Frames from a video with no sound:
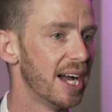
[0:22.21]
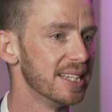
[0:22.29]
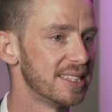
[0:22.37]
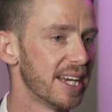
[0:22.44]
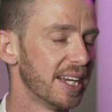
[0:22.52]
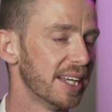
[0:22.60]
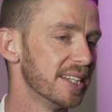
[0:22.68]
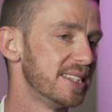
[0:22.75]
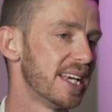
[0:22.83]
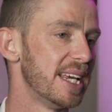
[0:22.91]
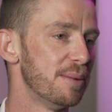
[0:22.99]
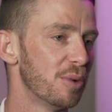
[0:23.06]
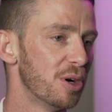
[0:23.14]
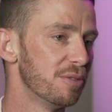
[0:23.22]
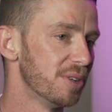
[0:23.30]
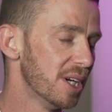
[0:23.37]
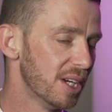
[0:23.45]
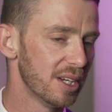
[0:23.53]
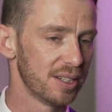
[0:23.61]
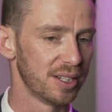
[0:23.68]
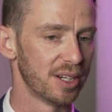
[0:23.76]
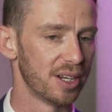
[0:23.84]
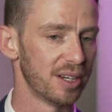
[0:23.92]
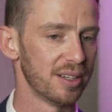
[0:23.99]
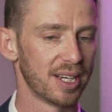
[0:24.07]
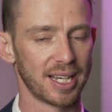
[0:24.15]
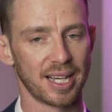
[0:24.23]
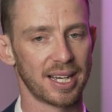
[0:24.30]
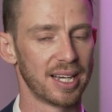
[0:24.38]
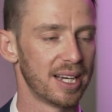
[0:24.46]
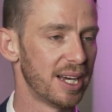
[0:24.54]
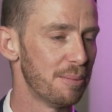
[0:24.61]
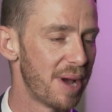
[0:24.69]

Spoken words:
It's taken a team of, you know,